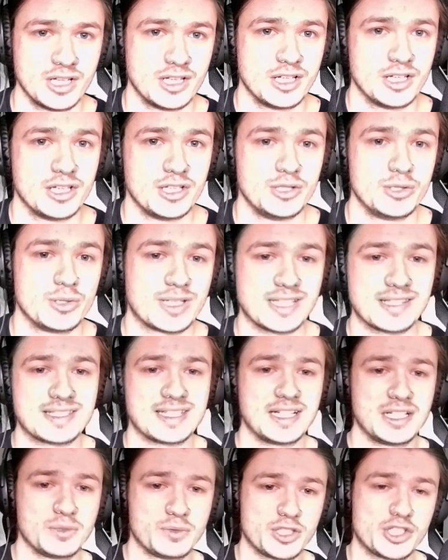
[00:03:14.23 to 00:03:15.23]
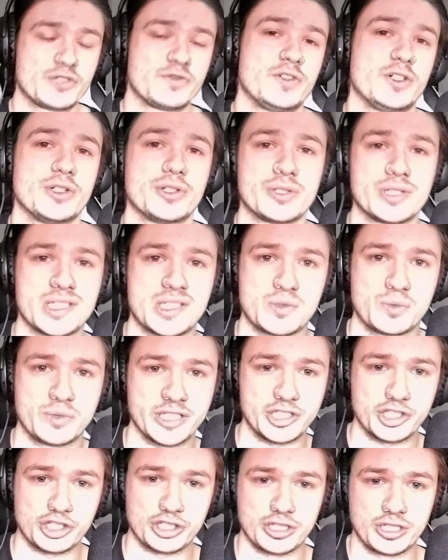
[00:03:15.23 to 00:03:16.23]
You can tell which folder is
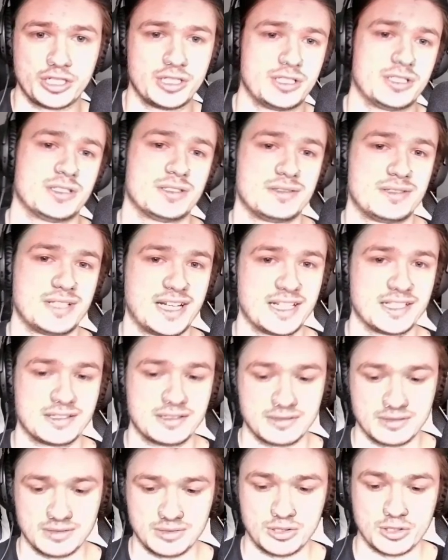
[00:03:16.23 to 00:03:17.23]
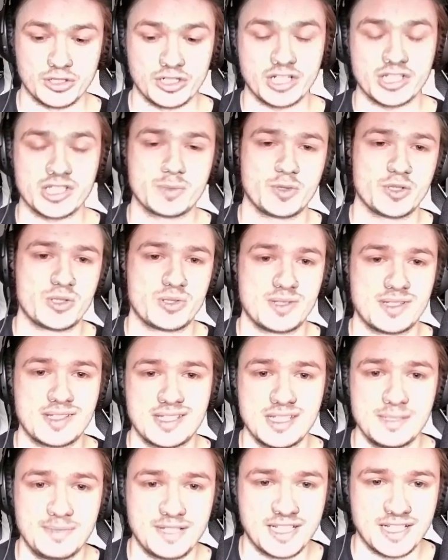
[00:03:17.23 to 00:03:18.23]
which that you're not supposed to
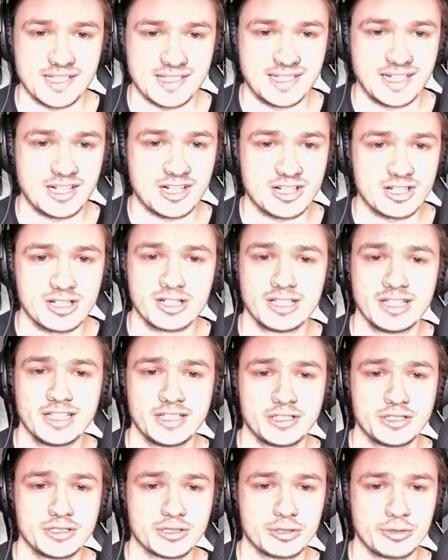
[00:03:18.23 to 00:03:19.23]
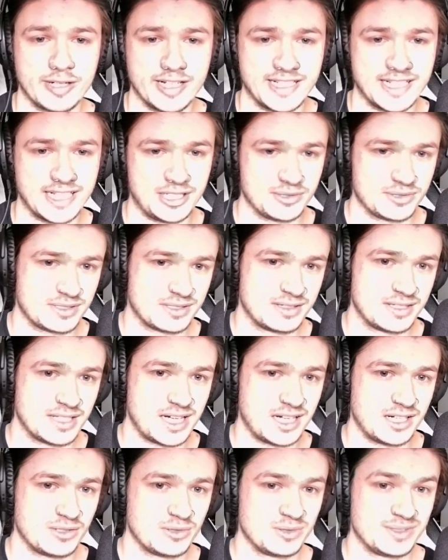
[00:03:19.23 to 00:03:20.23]
see because they are a little grayed out.
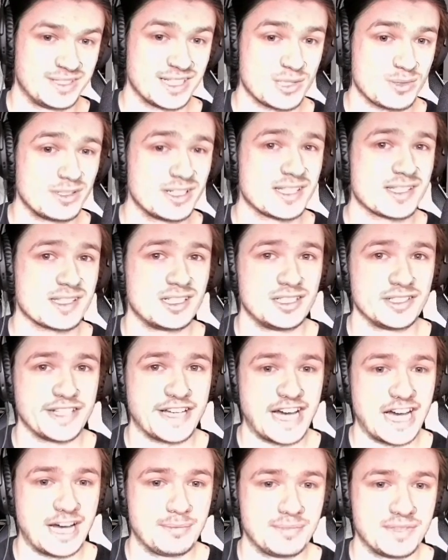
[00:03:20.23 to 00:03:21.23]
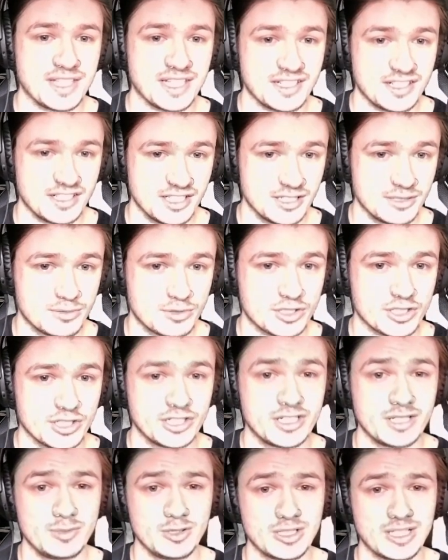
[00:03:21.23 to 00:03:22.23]
Now, this one is called App Data. We're gonna
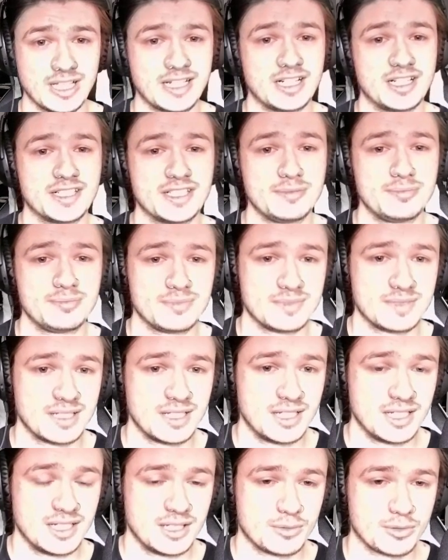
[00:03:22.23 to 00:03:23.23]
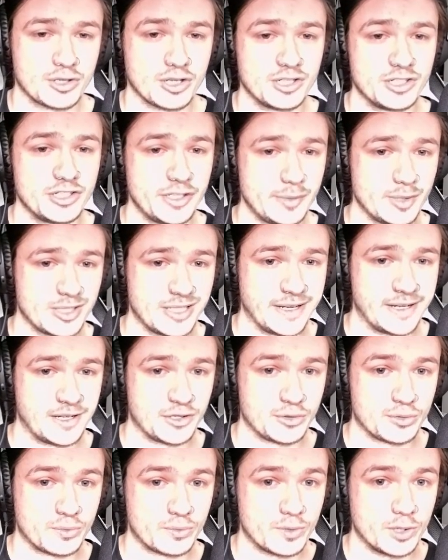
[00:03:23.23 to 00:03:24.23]
double click on it. We're gonna double click
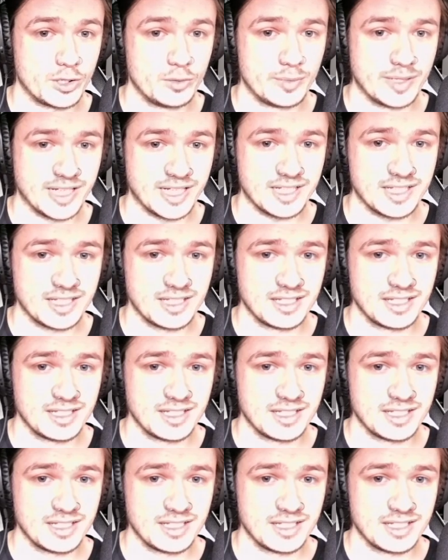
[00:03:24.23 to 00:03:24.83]
on Roaming.